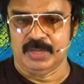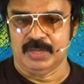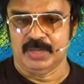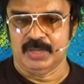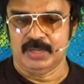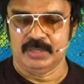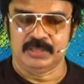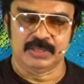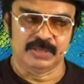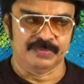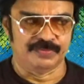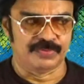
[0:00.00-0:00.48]

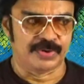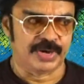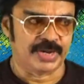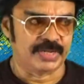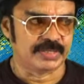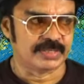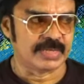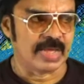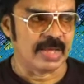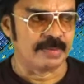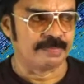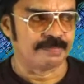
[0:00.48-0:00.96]
So for
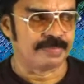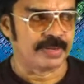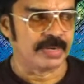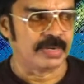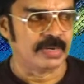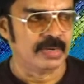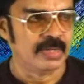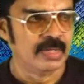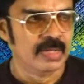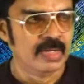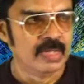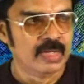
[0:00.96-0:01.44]
example,
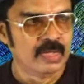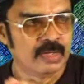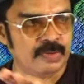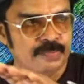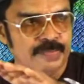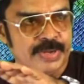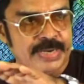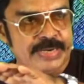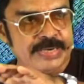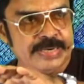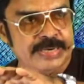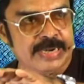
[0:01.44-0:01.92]

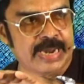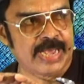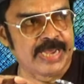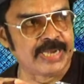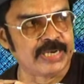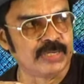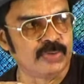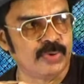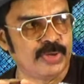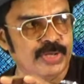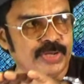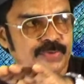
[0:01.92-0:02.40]
when light
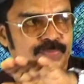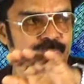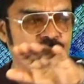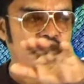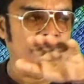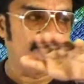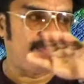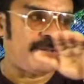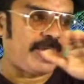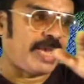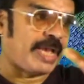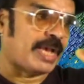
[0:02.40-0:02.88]
going from
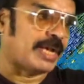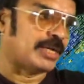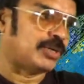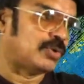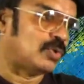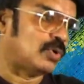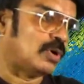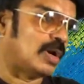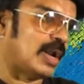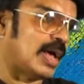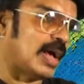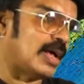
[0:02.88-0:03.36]
air to
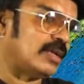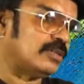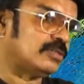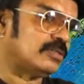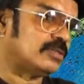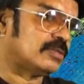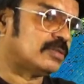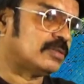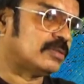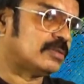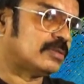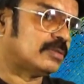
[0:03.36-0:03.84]

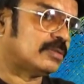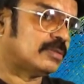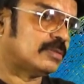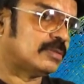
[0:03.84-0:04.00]
glass,